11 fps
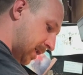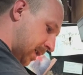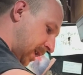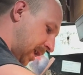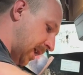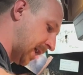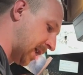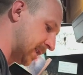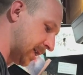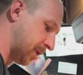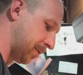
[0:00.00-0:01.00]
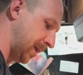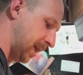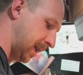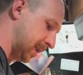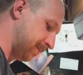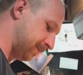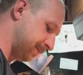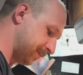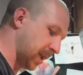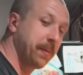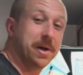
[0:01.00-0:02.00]
Yeah, taco meat.
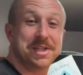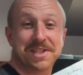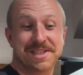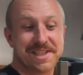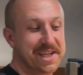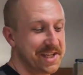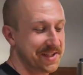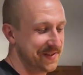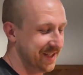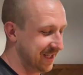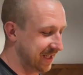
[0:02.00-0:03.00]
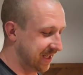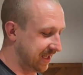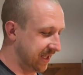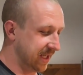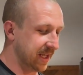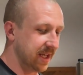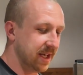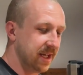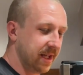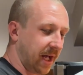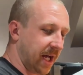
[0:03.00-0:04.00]
Not much to say.
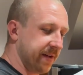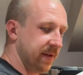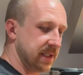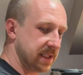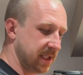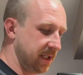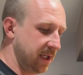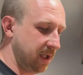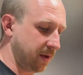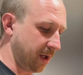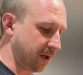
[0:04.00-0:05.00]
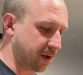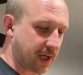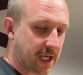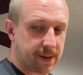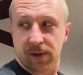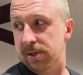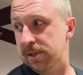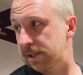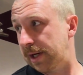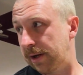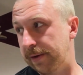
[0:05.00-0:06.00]
Obviously, you can grab
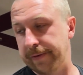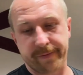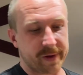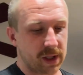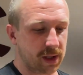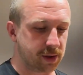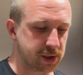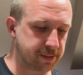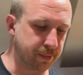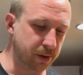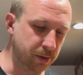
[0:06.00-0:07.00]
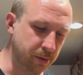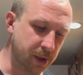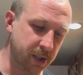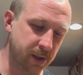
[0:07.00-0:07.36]
yourself a little spoon.